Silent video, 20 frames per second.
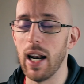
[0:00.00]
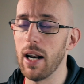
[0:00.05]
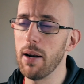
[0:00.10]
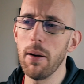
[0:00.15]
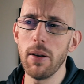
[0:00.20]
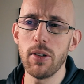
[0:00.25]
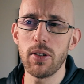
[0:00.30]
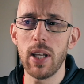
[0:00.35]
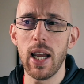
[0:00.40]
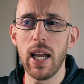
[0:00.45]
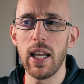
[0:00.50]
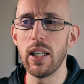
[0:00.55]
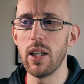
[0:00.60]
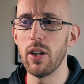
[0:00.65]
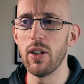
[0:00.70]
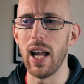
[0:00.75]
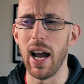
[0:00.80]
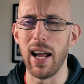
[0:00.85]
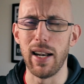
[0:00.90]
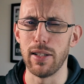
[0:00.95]
And I'm not saying
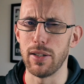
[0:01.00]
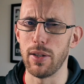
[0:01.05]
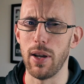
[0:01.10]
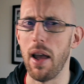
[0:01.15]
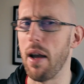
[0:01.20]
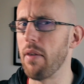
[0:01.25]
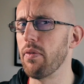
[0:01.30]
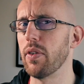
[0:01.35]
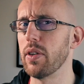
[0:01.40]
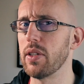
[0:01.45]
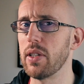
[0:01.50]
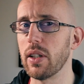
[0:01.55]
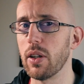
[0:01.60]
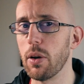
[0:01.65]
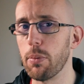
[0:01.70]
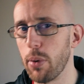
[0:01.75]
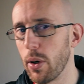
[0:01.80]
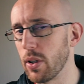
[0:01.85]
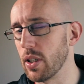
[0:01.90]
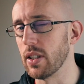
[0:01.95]
you'd add it to every
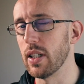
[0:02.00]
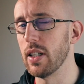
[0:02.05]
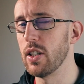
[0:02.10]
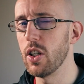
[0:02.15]
single project,